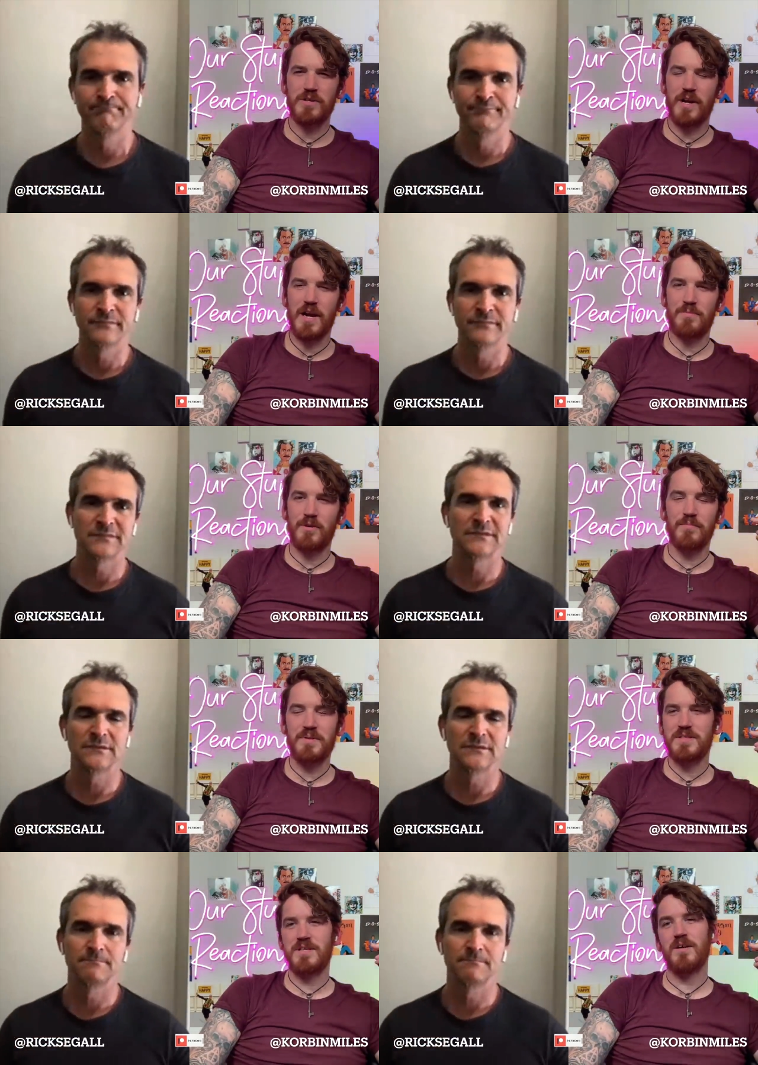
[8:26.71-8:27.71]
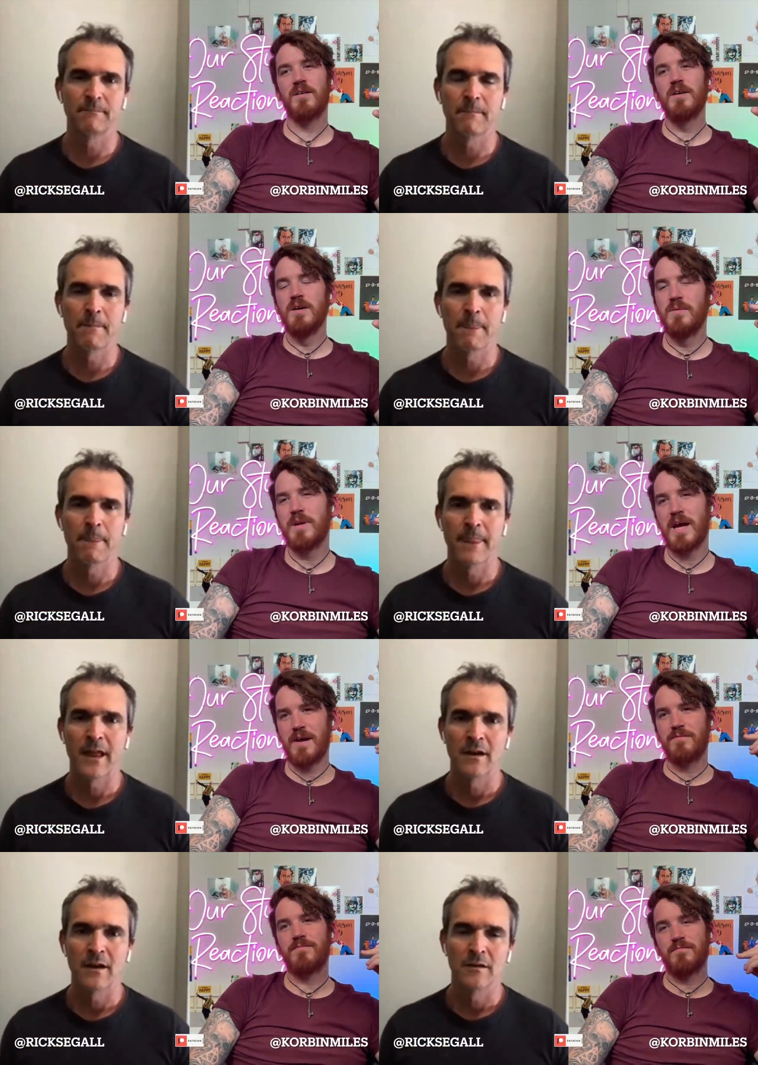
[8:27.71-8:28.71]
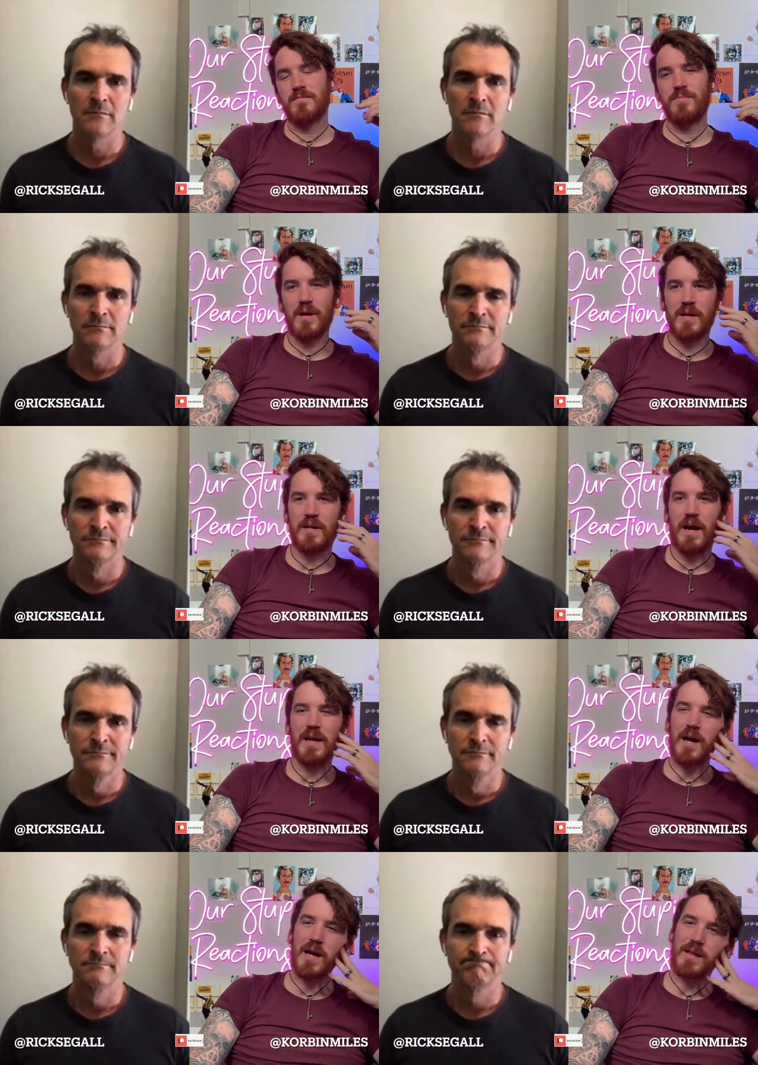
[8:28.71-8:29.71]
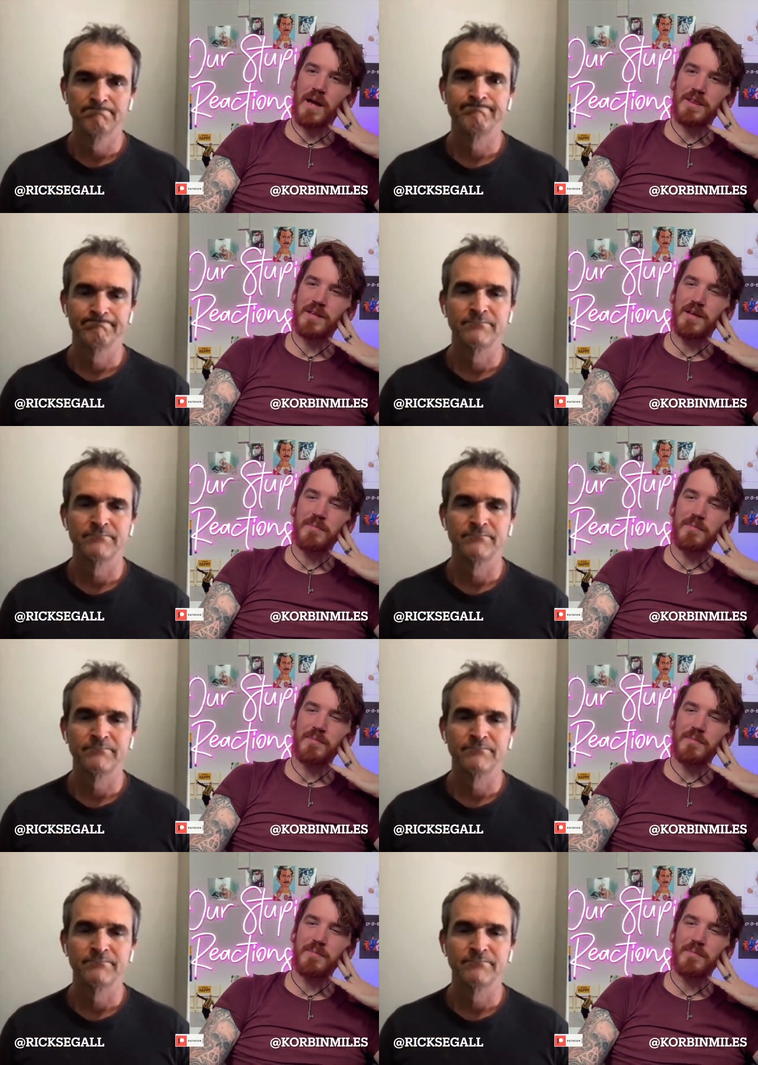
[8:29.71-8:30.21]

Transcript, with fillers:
Speaker 1: thing. or April, but still, we'd have probably. I I, I think